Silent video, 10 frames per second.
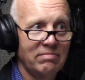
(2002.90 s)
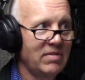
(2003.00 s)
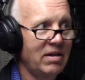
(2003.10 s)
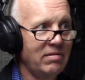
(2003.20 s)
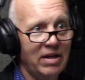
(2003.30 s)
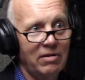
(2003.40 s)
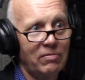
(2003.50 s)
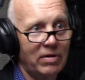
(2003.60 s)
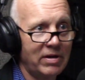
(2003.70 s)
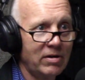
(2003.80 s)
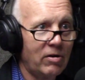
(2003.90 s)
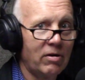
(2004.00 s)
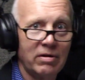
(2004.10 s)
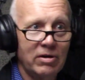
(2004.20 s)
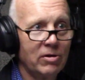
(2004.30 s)
no, I don't want it,
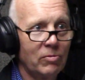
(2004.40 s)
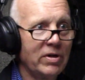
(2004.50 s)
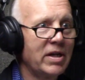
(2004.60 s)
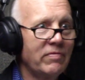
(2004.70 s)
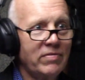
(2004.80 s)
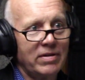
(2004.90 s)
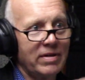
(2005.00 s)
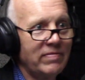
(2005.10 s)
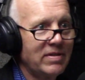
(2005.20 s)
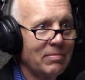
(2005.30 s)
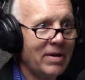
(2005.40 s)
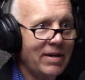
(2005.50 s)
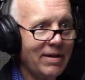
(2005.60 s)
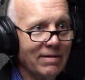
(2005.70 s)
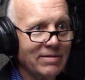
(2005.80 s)
or re-gift it and give it to
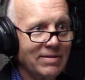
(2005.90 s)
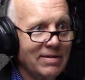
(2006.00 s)
somebody else.